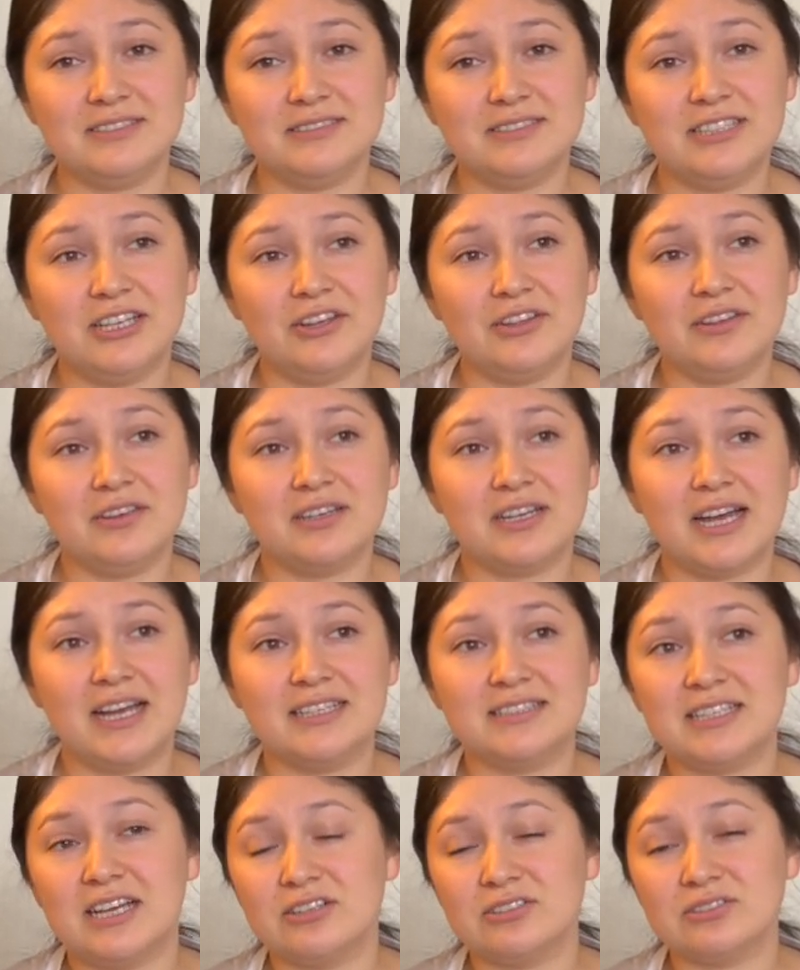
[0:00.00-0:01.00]
tell you
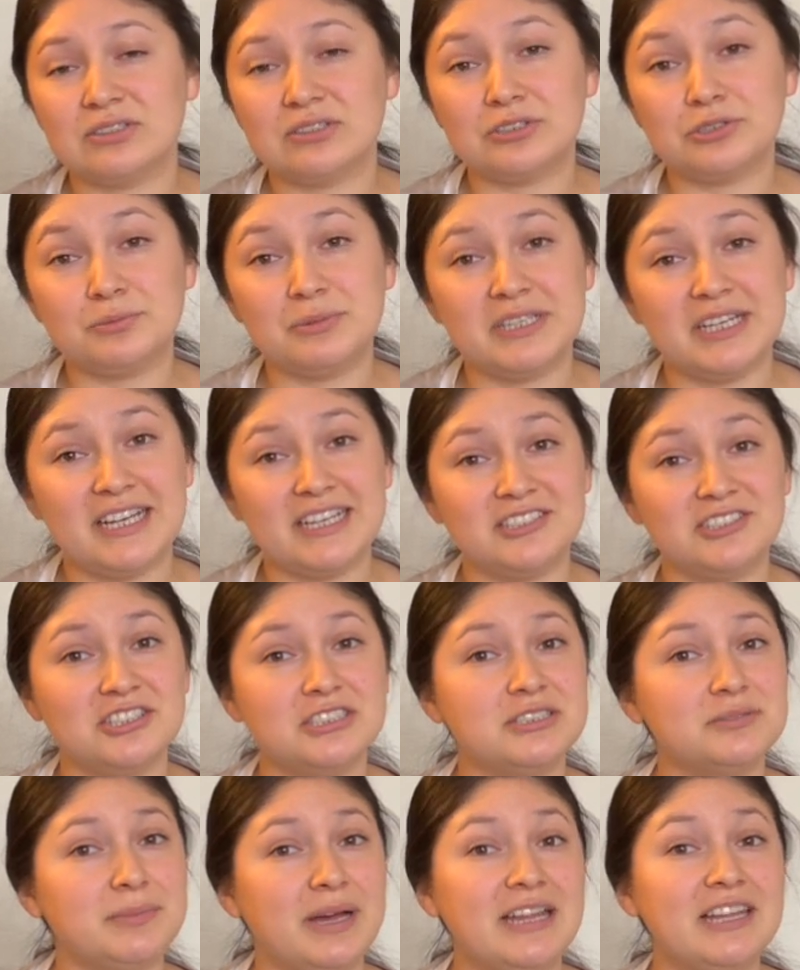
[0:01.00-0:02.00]
guys how social media has
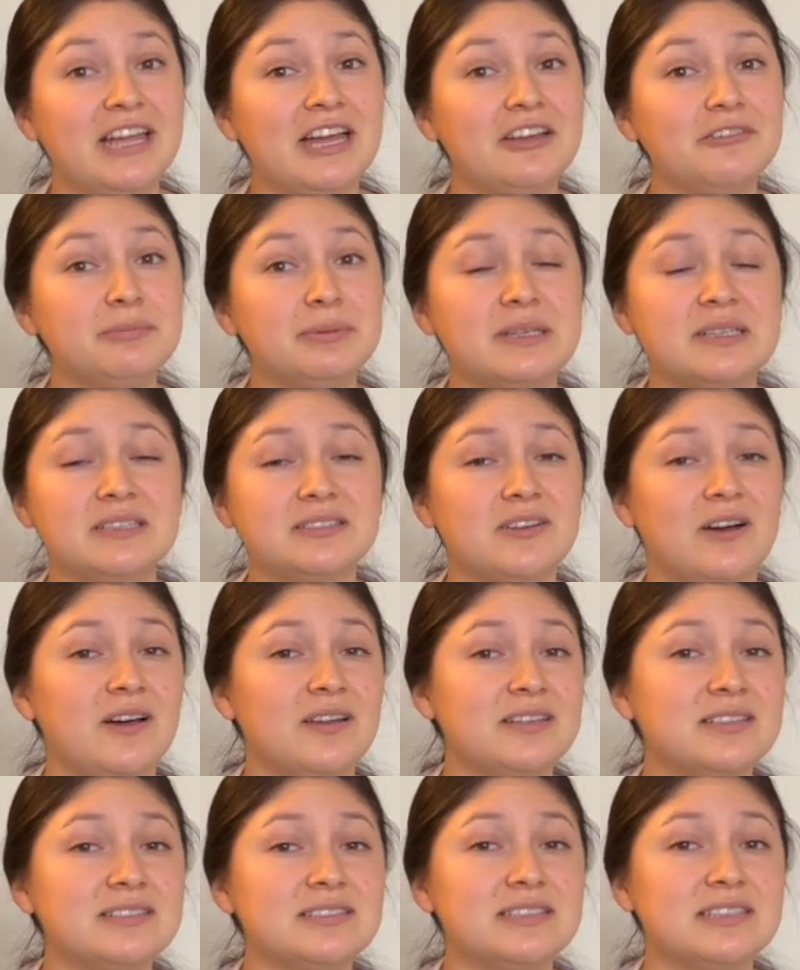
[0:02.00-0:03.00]
changed my life, because
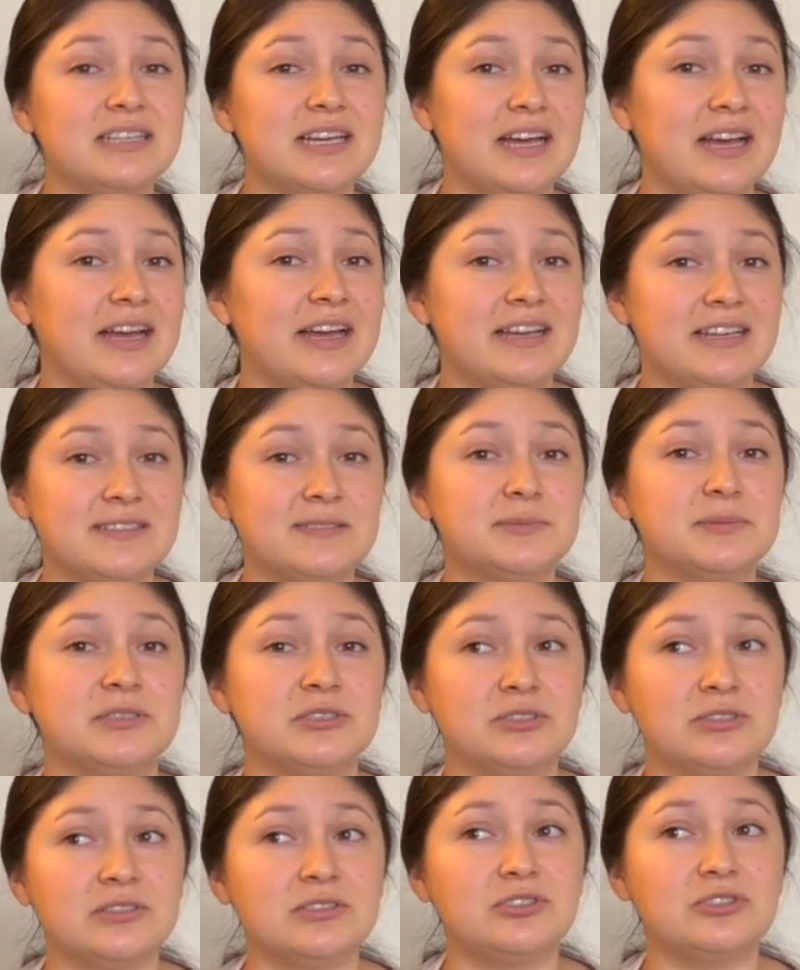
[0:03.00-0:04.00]
honestly, it has
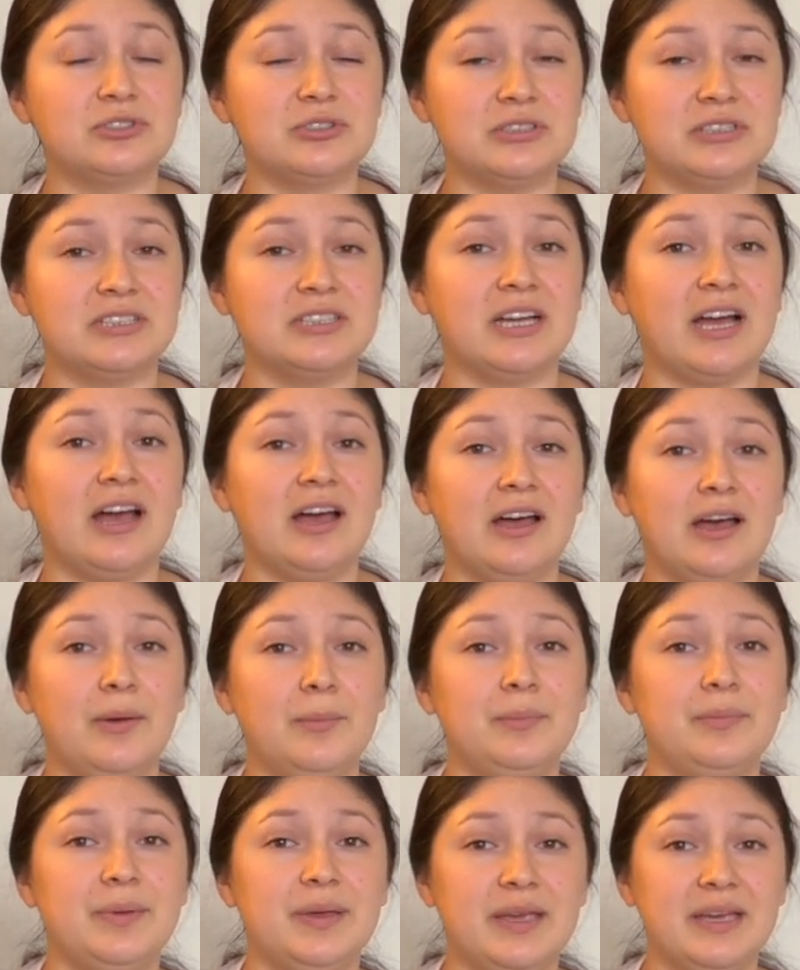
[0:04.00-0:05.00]
been truly a
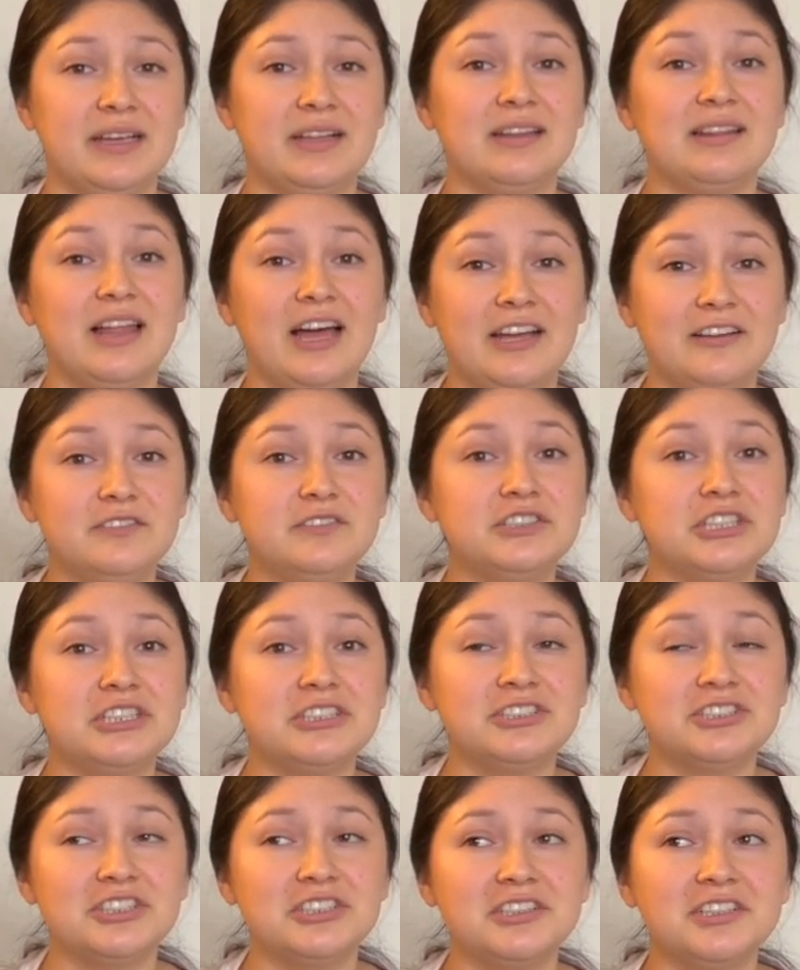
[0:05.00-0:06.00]
big life
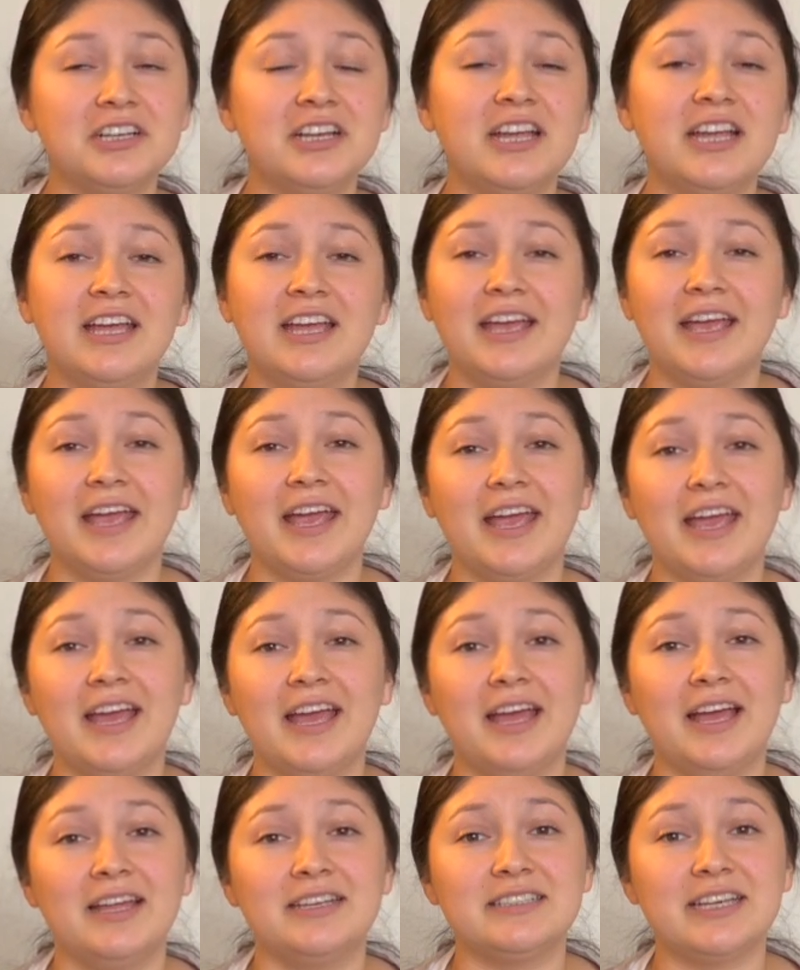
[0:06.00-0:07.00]
changer,
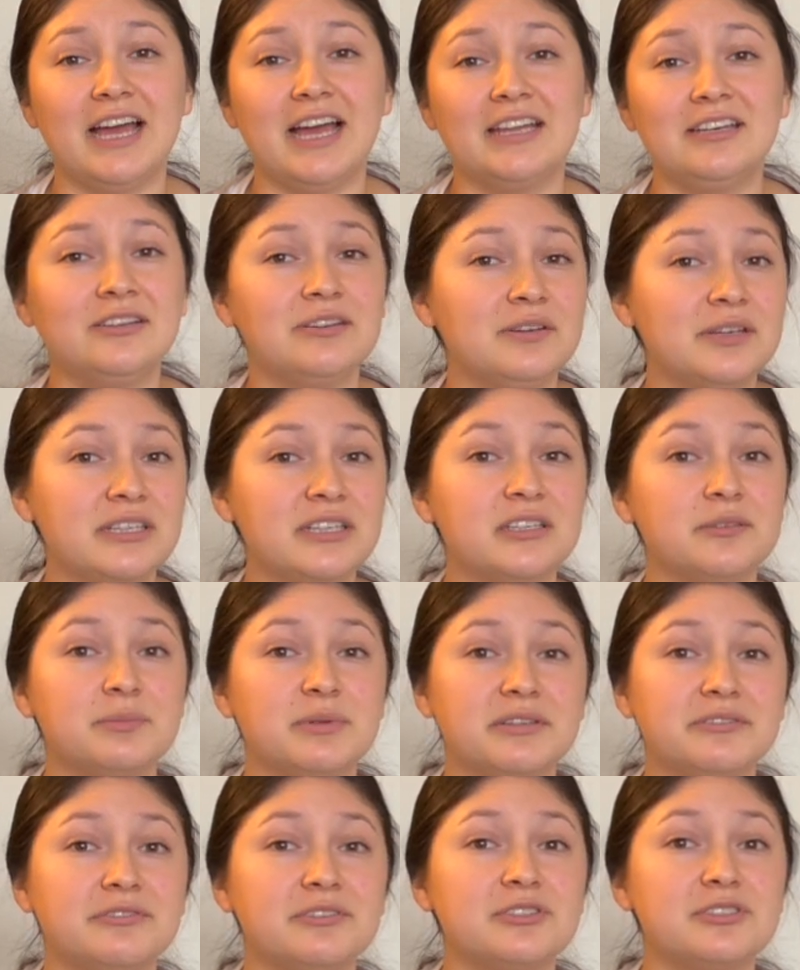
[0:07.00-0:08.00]
and I know it could
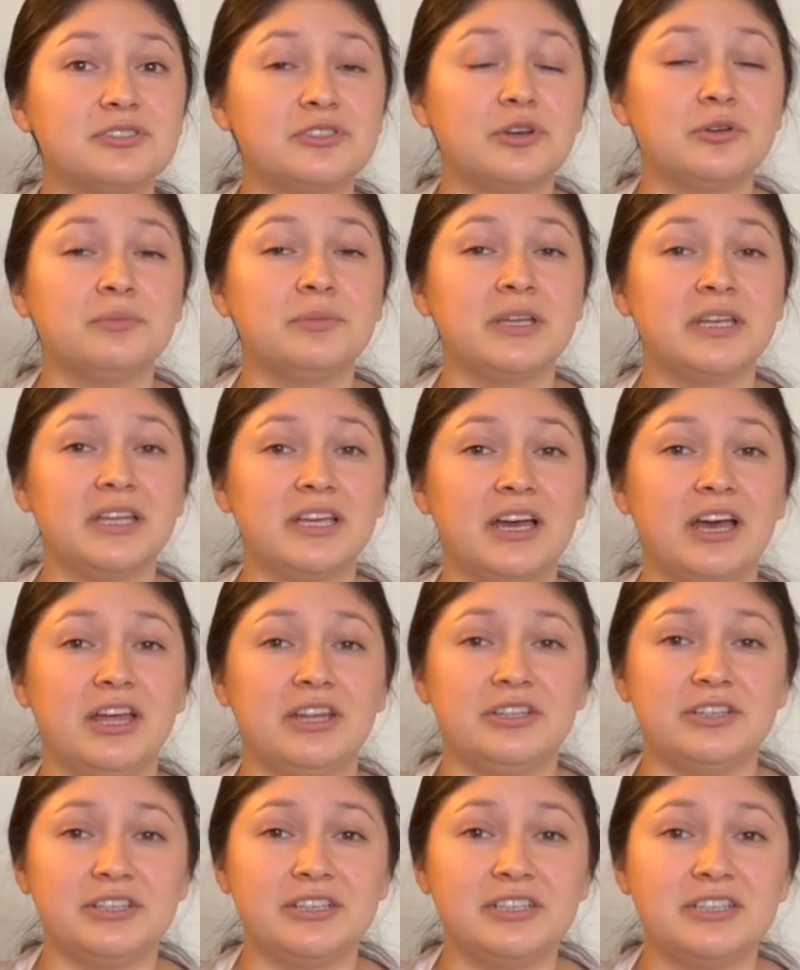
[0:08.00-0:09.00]
be for so many
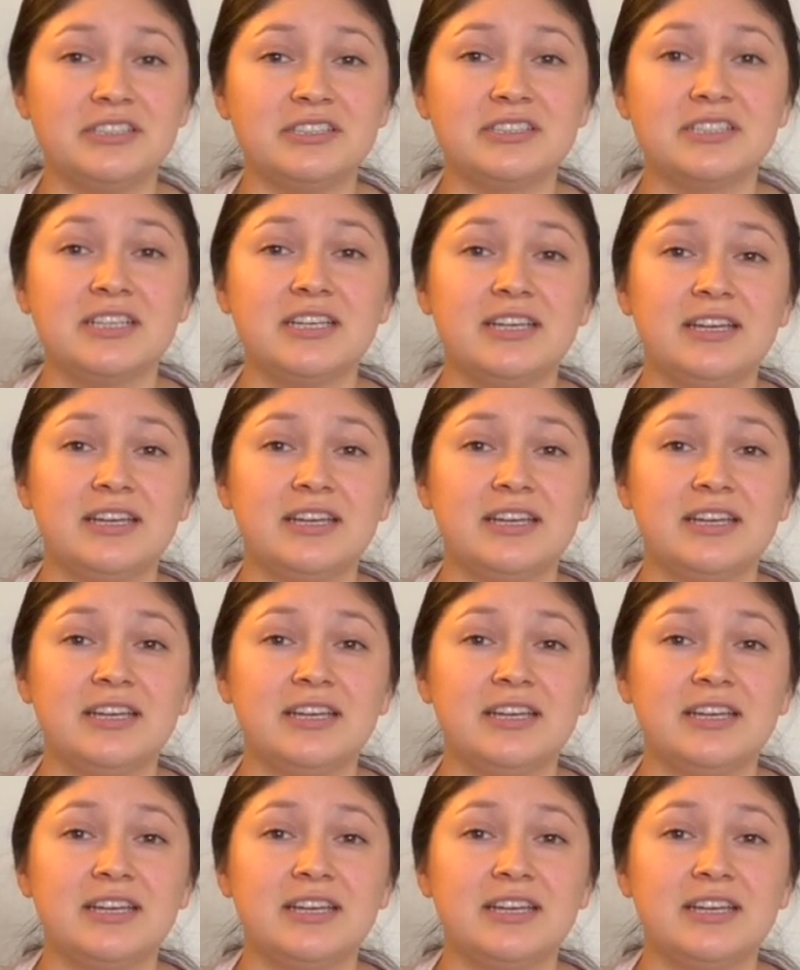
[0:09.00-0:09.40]
others,